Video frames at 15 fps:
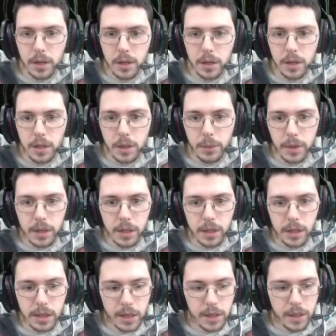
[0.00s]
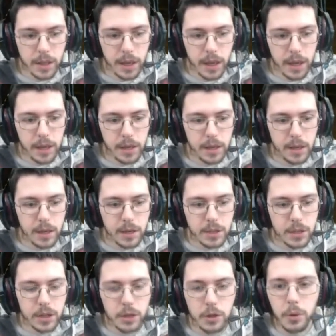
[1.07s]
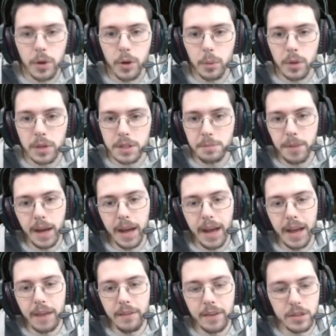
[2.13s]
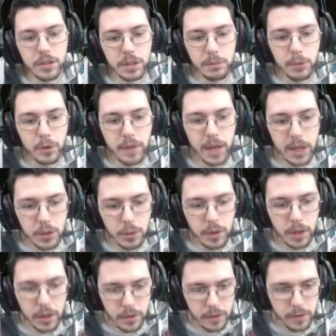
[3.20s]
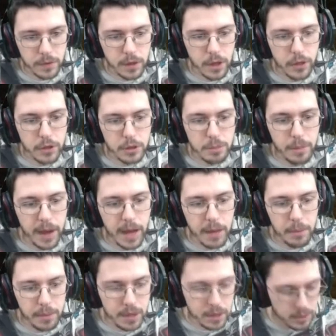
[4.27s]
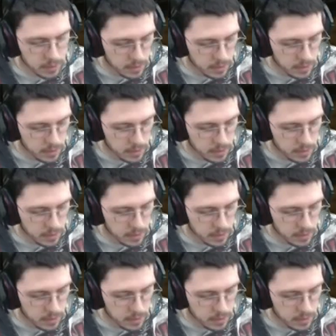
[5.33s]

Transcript: then we click on that, and it's going to go to our one spot. I eventually move that to another another spot because